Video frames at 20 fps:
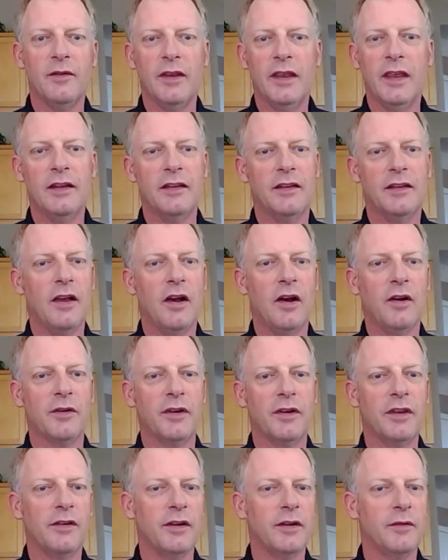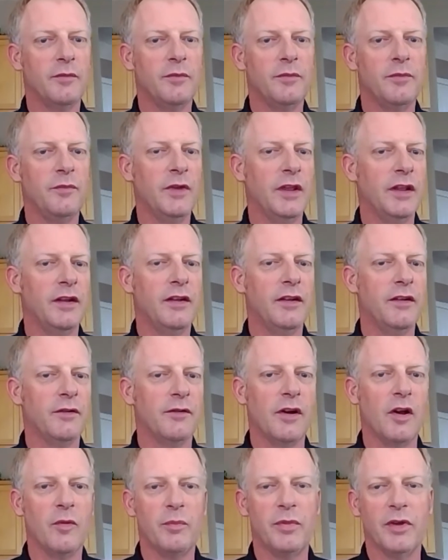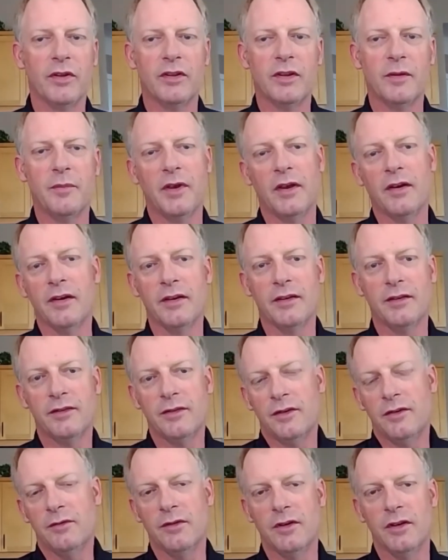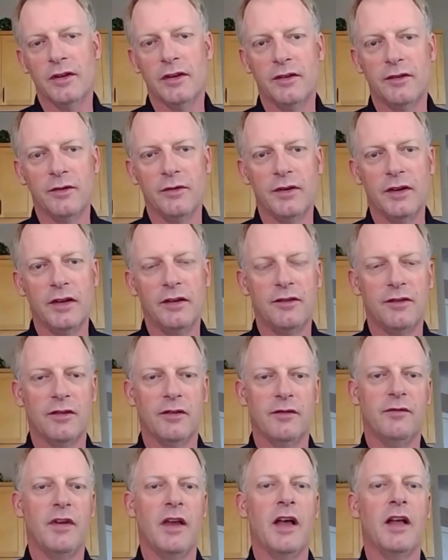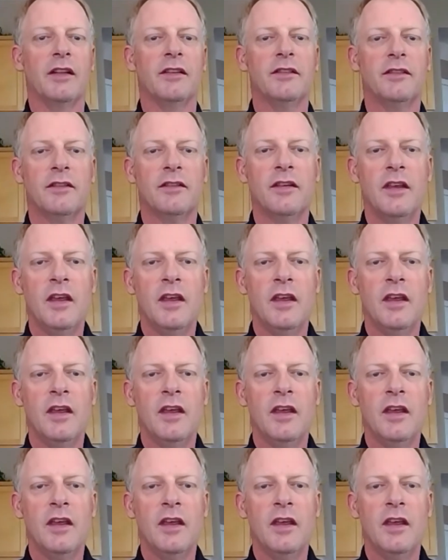in Calgary, you're in and around built-up areas, so you really do need your advanced.